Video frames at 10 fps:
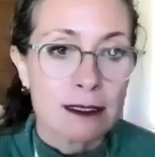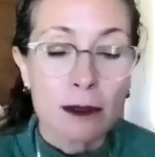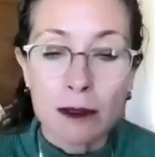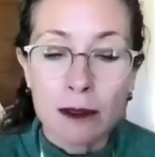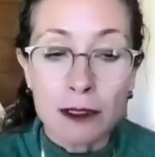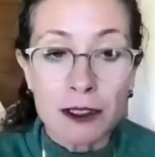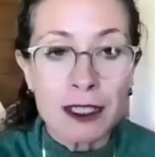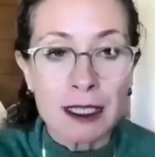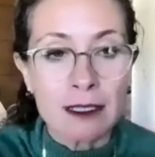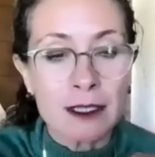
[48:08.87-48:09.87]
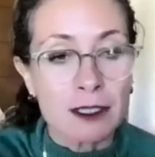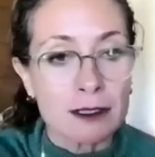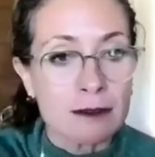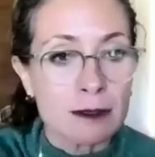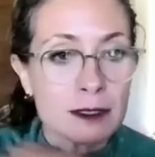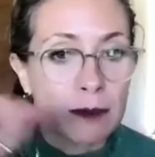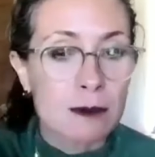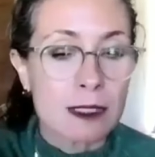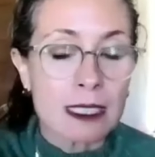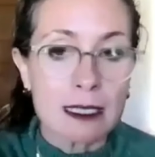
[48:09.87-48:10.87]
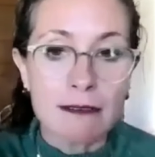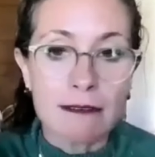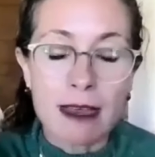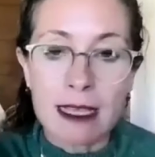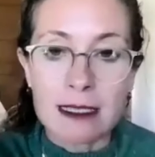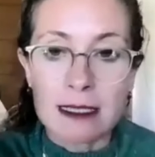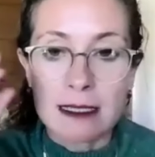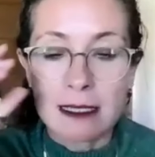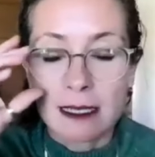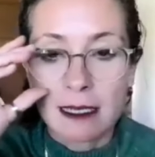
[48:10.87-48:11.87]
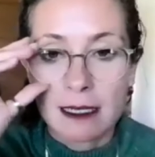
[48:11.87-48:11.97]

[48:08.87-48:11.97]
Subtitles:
And so the learning curve was really fast.